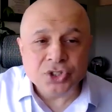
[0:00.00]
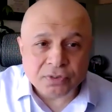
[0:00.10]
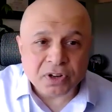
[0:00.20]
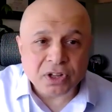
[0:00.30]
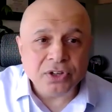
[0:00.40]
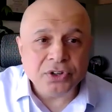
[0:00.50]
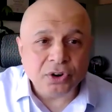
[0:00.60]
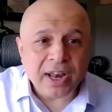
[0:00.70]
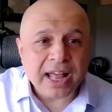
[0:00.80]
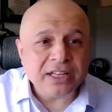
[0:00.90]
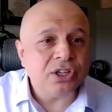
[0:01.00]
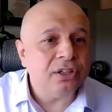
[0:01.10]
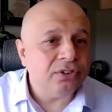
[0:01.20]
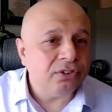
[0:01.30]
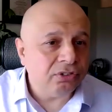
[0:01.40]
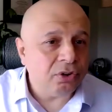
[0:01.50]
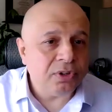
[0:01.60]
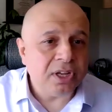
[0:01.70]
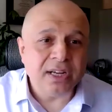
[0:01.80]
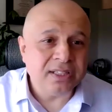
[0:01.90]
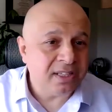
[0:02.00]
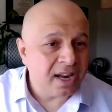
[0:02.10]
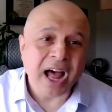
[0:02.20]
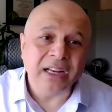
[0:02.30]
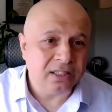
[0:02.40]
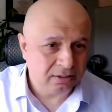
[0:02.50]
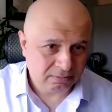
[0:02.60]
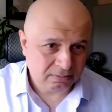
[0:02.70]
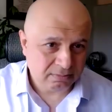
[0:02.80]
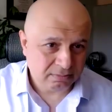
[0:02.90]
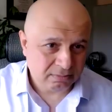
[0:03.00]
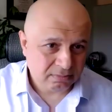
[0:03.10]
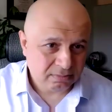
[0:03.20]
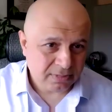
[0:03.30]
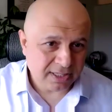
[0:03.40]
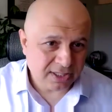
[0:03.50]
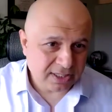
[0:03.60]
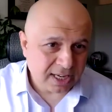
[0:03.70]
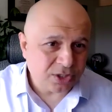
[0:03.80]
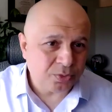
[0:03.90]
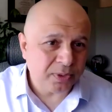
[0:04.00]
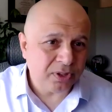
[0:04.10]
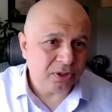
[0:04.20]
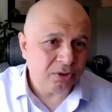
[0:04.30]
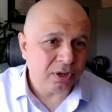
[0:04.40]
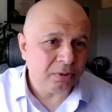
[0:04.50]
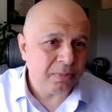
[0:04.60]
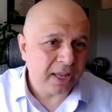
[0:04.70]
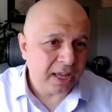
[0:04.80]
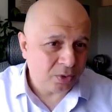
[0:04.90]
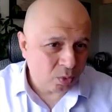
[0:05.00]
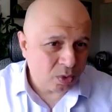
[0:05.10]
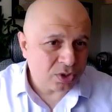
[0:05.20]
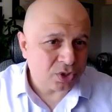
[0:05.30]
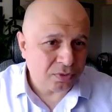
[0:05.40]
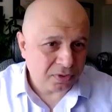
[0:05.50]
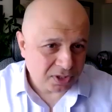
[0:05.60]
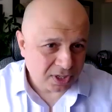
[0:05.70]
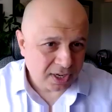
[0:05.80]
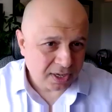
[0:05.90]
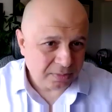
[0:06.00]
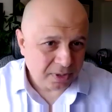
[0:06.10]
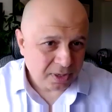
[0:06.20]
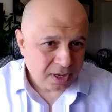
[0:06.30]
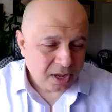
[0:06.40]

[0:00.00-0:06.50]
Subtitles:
Cervical neurological dystonia is not. It stays with you, it may get worse over time.